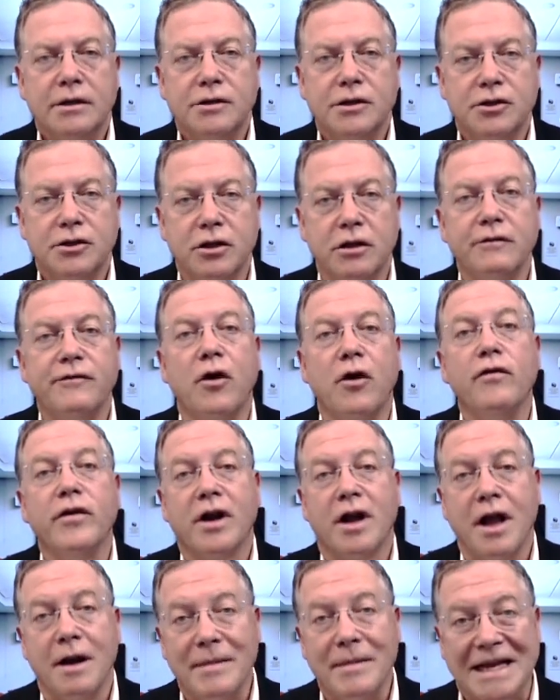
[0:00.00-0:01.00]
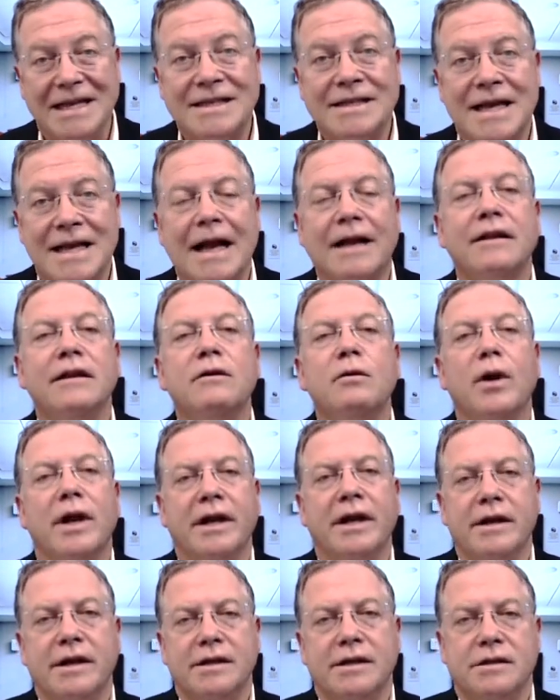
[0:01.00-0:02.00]
to sort of overcome exactly what
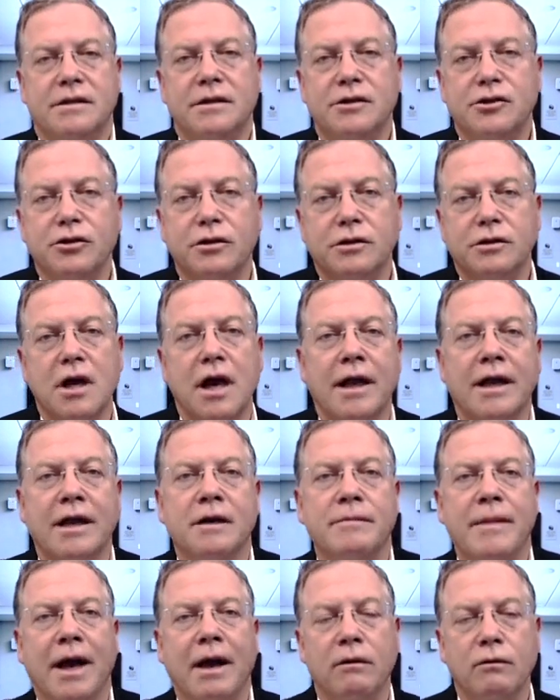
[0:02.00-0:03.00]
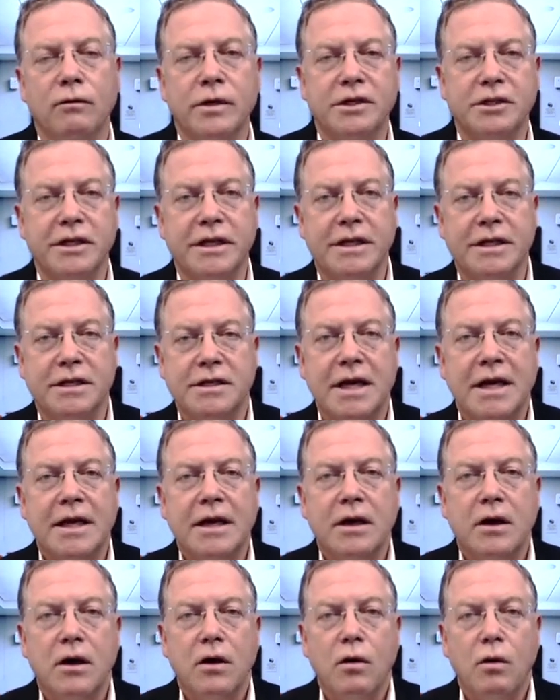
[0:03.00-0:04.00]
it is that you're talking about, which is
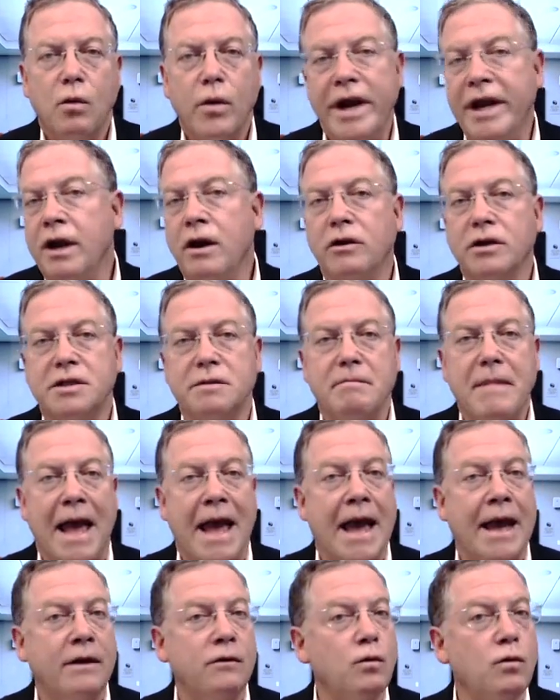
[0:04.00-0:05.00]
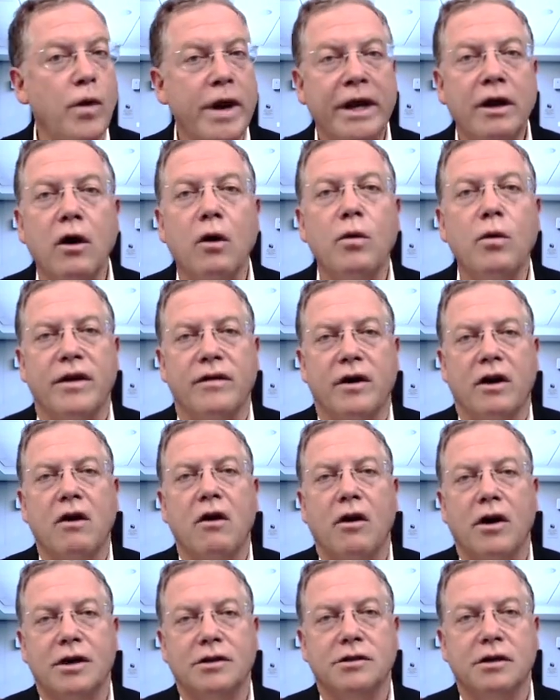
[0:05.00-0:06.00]
we know demand, we know where the
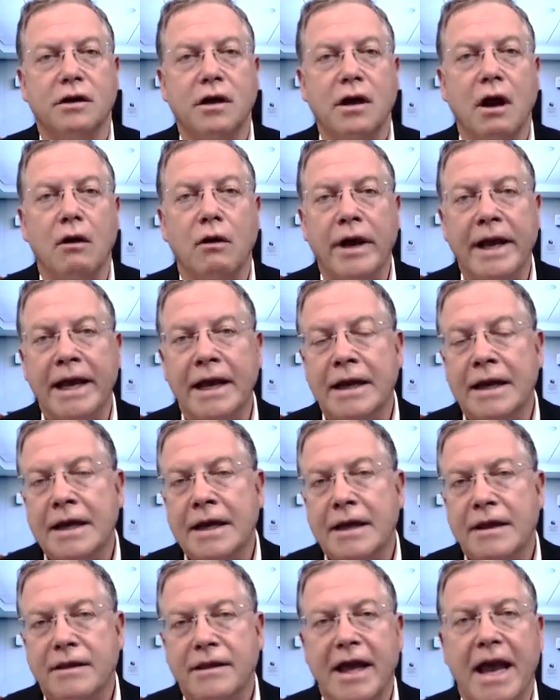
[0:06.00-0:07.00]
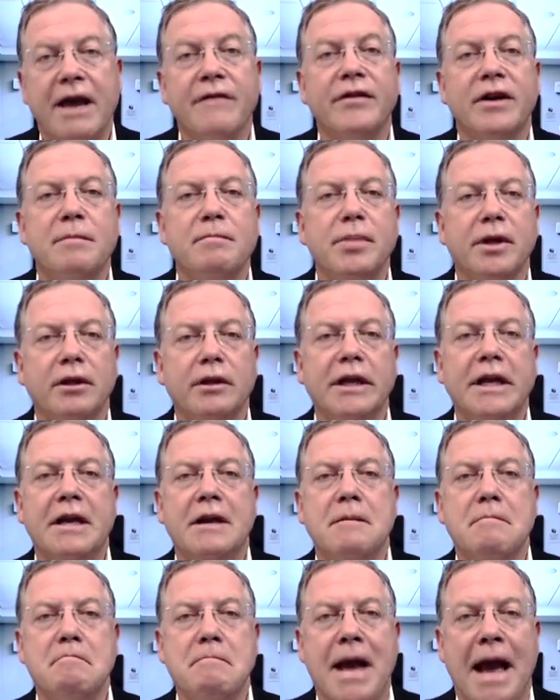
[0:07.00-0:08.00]
cars are going, they have an ability
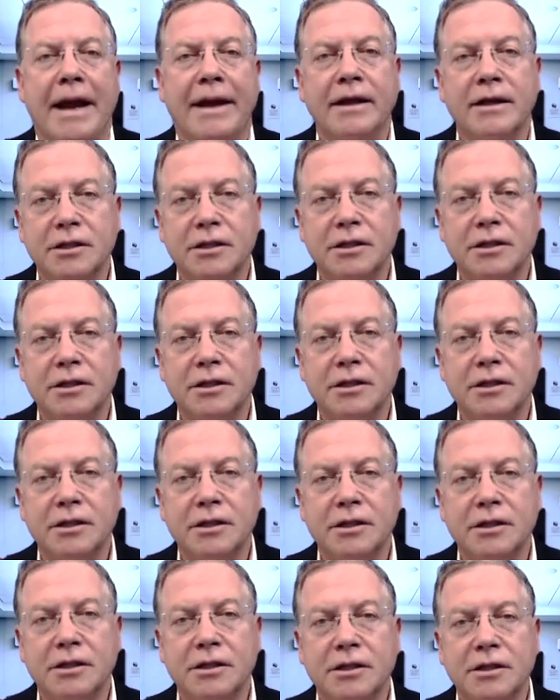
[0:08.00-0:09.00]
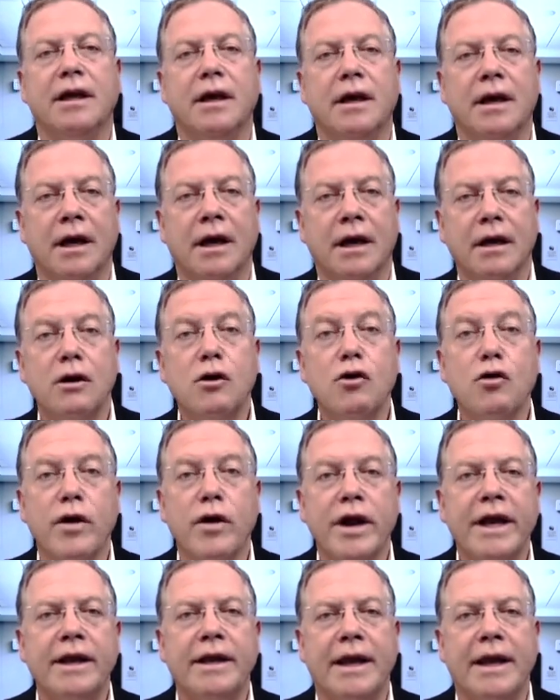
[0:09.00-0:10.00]
to manage the electric uh,
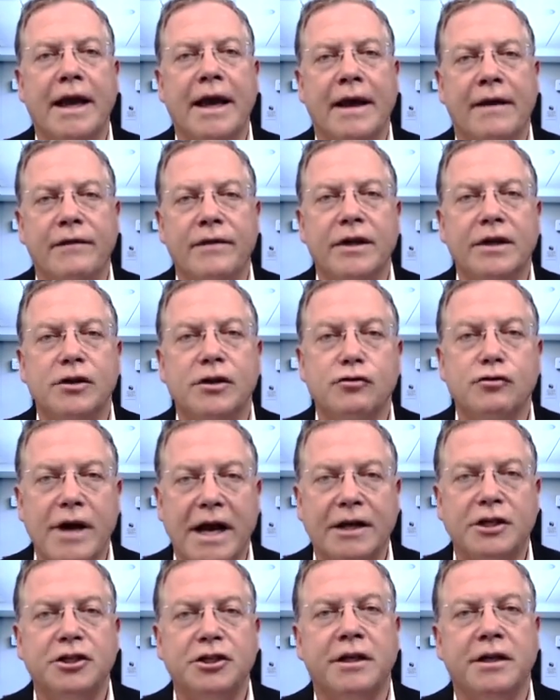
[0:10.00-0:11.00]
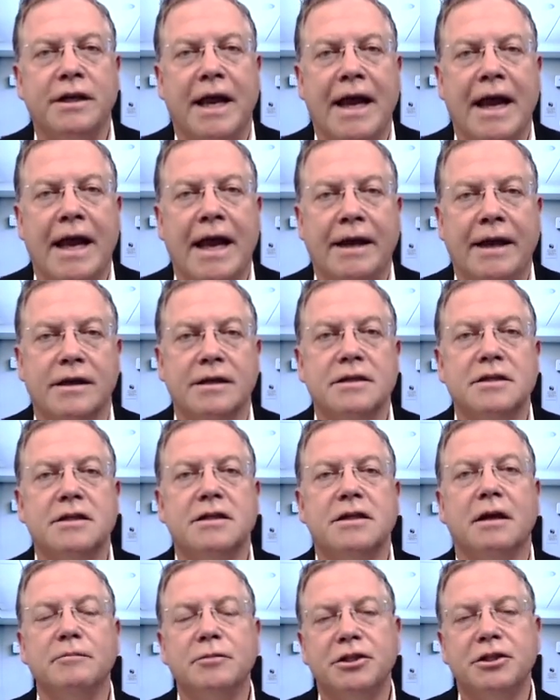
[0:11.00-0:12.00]
grid and the direction and
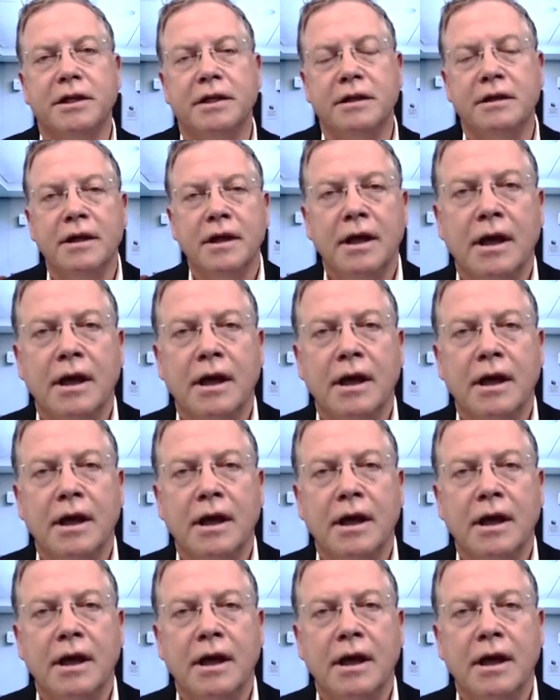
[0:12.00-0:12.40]
consumption